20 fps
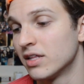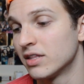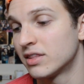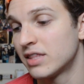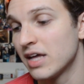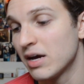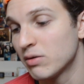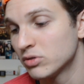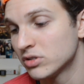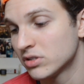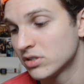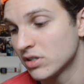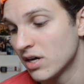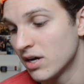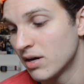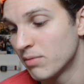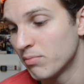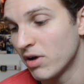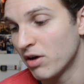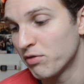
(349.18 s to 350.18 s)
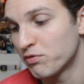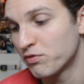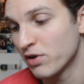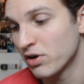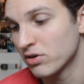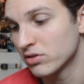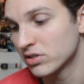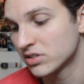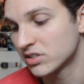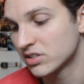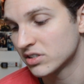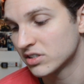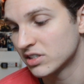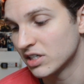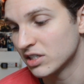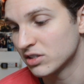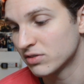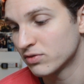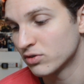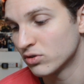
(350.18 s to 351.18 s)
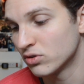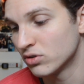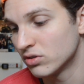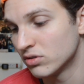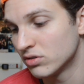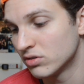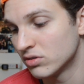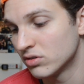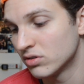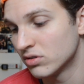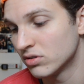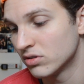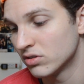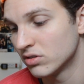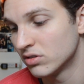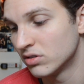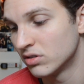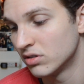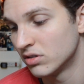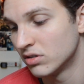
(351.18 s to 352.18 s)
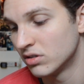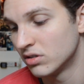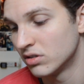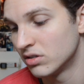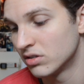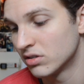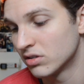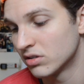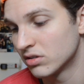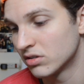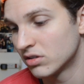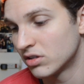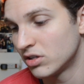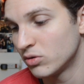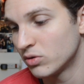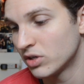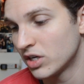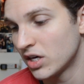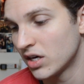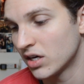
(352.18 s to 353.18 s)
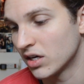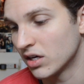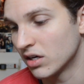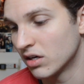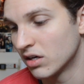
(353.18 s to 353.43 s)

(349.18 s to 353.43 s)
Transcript: That was a fairly successful Q&A.